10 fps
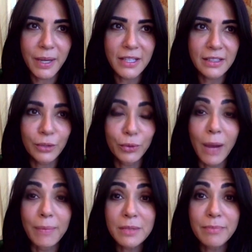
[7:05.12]
basically
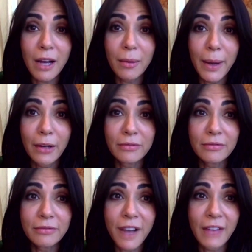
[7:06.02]
raped by about
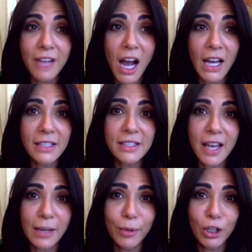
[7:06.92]
five guys
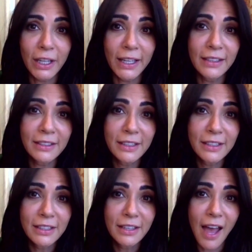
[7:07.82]
at a party,
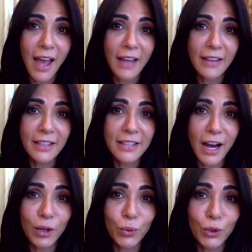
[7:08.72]
and the
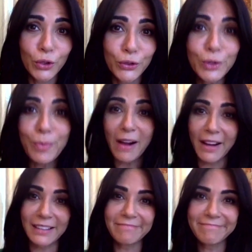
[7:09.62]
entire world knew about
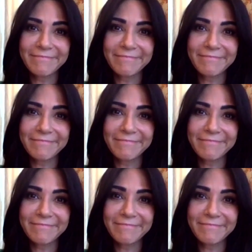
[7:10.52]
it.